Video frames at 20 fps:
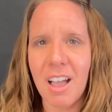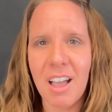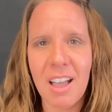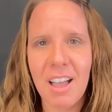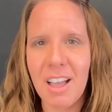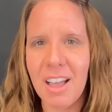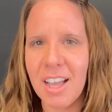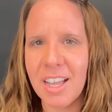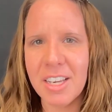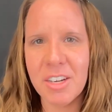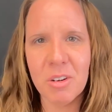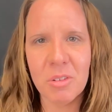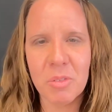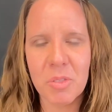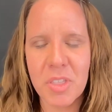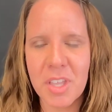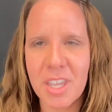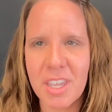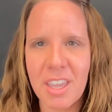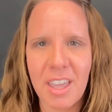I don't
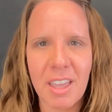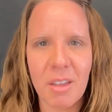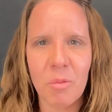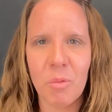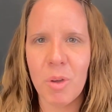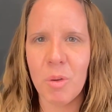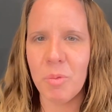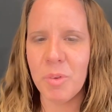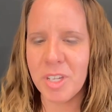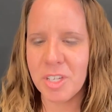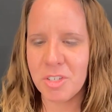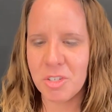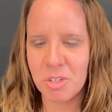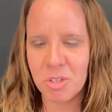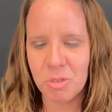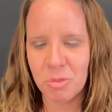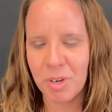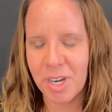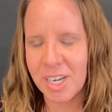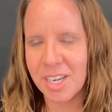think what we
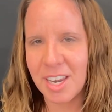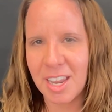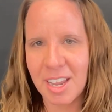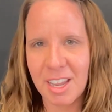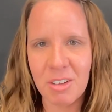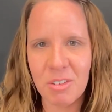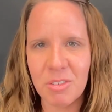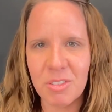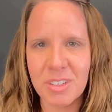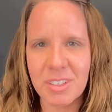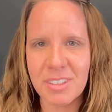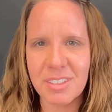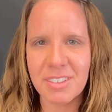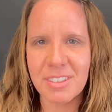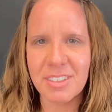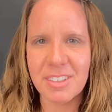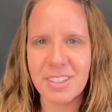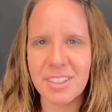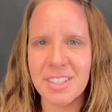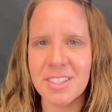do right now
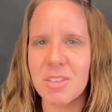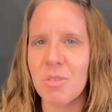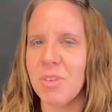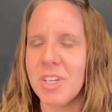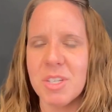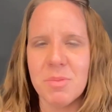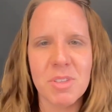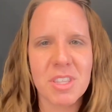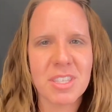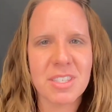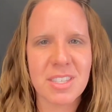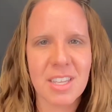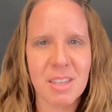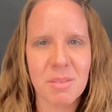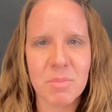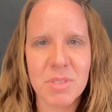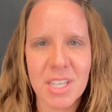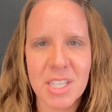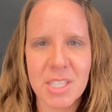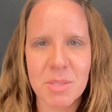is going to be the
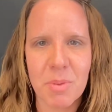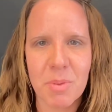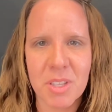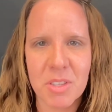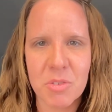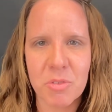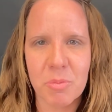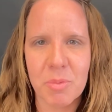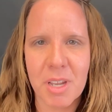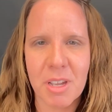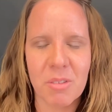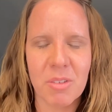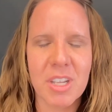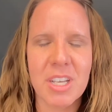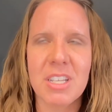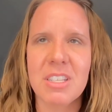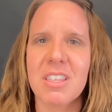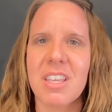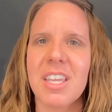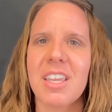same 6 months from now.
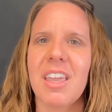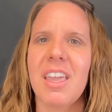It is like